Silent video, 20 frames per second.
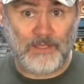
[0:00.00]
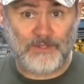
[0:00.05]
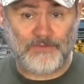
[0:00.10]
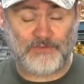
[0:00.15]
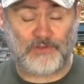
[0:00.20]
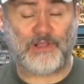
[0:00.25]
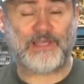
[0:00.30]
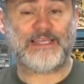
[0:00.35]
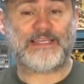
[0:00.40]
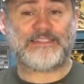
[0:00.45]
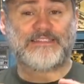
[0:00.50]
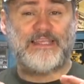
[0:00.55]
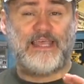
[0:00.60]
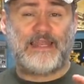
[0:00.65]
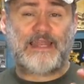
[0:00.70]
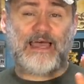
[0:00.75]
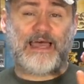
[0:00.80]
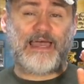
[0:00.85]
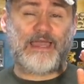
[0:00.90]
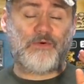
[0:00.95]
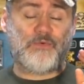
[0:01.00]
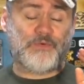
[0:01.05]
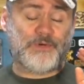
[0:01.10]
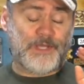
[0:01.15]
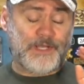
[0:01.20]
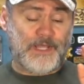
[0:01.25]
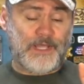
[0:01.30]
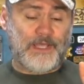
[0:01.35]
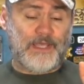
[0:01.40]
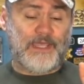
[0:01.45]
So like I said, I
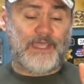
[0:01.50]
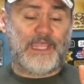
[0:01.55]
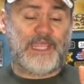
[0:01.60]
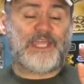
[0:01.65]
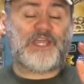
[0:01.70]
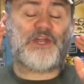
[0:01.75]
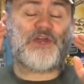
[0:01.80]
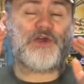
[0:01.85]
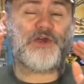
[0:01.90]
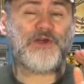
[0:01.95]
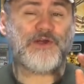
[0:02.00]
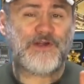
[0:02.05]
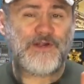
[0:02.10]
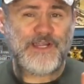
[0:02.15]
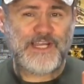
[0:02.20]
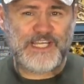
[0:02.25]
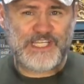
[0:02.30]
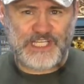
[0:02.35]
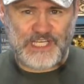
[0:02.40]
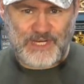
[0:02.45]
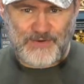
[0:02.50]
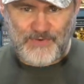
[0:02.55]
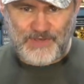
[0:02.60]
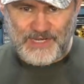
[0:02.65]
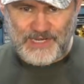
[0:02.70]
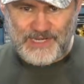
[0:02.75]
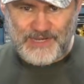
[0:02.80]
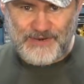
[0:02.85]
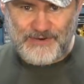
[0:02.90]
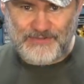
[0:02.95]
would encourage anyone
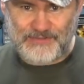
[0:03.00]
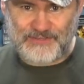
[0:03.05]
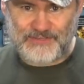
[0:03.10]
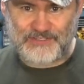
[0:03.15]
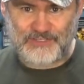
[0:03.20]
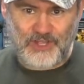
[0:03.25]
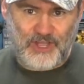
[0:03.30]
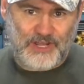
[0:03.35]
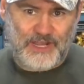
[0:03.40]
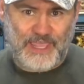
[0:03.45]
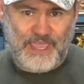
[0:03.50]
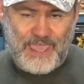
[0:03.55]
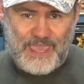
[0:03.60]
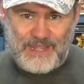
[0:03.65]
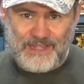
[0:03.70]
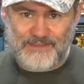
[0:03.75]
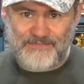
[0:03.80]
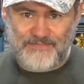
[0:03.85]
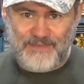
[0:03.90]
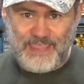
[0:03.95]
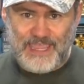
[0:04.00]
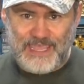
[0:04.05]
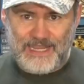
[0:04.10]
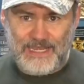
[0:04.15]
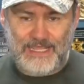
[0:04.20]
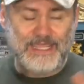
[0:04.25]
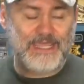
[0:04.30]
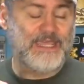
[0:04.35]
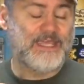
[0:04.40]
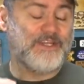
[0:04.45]
in here that's a Sean Hannity
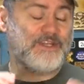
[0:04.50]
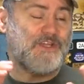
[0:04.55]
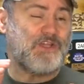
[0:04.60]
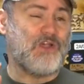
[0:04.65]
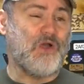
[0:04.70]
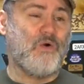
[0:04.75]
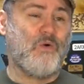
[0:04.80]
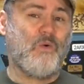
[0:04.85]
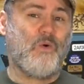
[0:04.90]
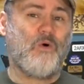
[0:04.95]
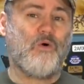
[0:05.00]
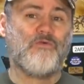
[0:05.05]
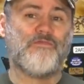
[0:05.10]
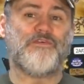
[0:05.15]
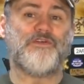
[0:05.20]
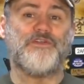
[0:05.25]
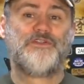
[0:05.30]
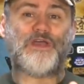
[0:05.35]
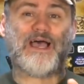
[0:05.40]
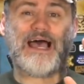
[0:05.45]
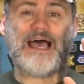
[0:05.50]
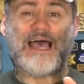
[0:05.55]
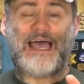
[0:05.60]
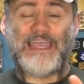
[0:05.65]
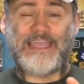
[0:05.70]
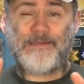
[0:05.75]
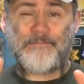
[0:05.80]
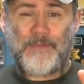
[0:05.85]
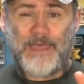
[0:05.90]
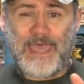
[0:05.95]
fan to go over to
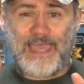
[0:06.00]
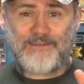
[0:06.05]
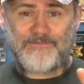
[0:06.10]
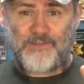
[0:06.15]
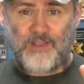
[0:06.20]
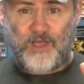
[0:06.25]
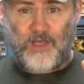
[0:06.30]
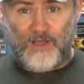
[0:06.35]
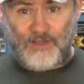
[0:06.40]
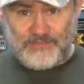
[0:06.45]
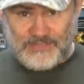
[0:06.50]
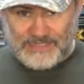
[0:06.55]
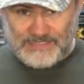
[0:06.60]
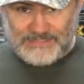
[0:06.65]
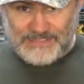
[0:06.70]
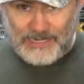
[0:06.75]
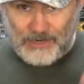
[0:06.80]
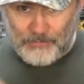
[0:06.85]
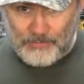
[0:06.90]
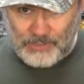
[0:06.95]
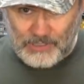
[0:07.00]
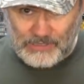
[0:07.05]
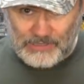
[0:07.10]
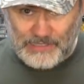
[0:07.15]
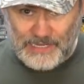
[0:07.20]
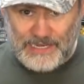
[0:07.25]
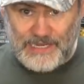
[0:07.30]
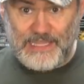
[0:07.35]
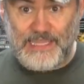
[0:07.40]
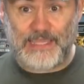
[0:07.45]
High Impact Vlogs. Like I said, I'll put a
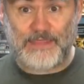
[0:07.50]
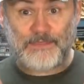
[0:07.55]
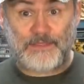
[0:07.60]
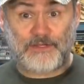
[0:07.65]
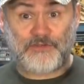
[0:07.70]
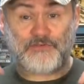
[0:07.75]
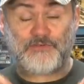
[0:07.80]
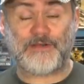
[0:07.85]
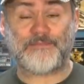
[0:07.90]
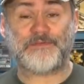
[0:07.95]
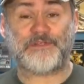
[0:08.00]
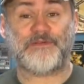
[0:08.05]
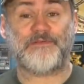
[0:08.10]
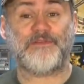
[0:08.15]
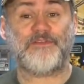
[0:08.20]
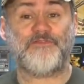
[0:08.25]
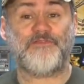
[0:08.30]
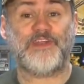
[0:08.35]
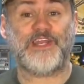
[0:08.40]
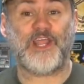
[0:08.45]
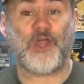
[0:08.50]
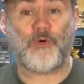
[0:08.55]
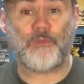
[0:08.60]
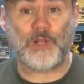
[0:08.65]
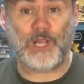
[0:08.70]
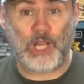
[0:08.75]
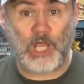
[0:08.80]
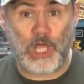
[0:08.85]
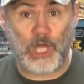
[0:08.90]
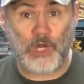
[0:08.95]
link in the description of this video
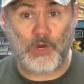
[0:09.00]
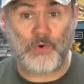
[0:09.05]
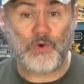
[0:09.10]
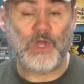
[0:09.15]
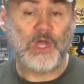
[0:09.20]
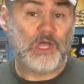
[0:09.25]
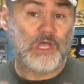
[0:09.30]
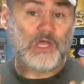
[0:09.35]
below.